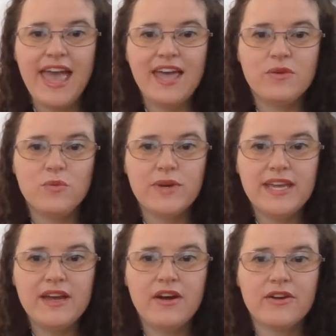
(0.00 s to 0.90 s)
and
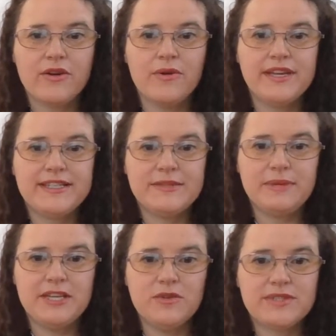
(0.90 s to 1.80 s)
we are going to
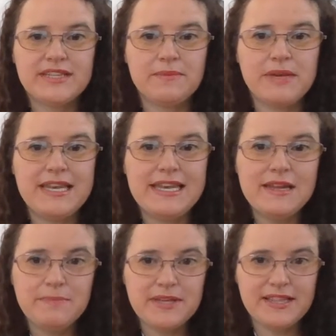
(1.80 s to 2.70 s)
be using
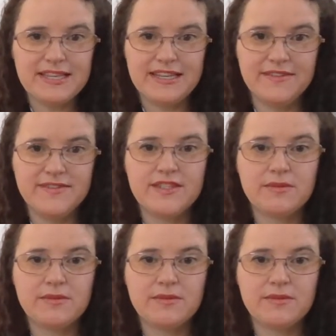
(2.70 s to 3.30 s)
manipulatives